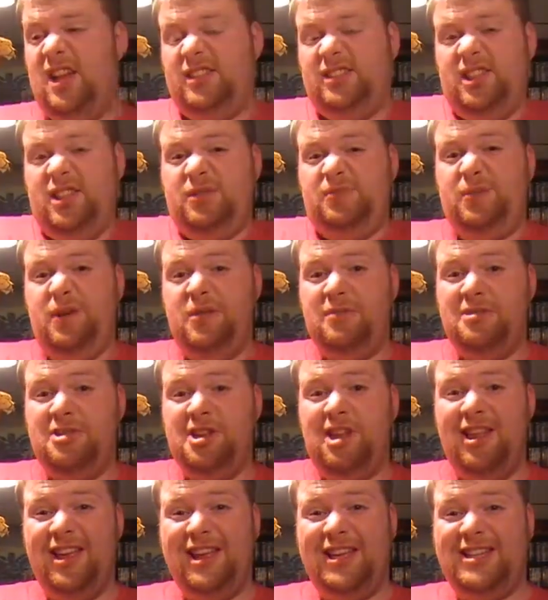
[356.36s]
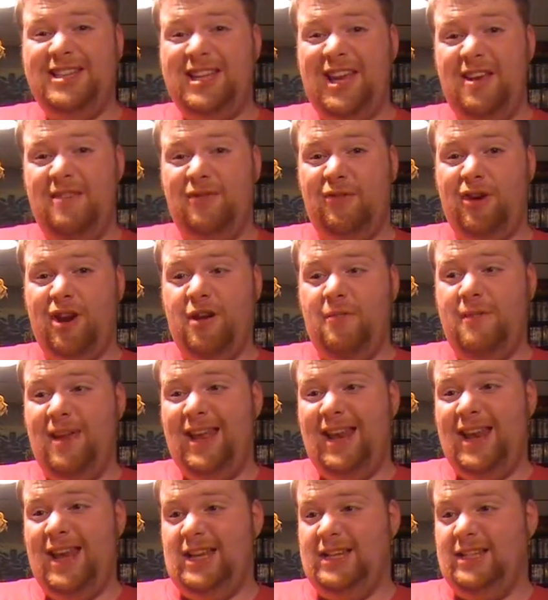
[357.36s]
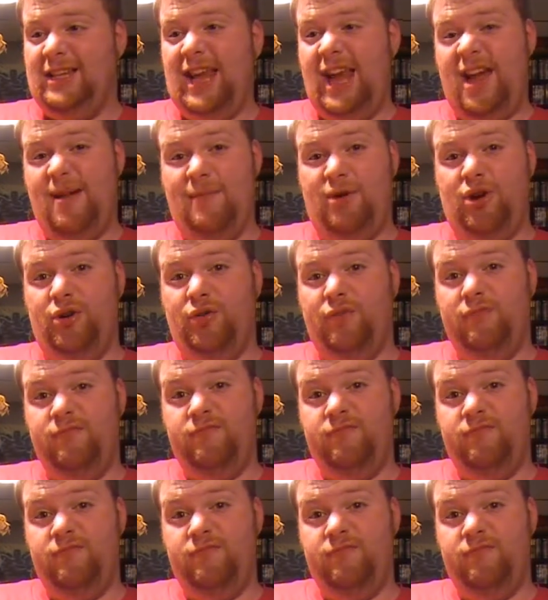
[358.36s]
So that's pretty much all I can say for him in his cat mode.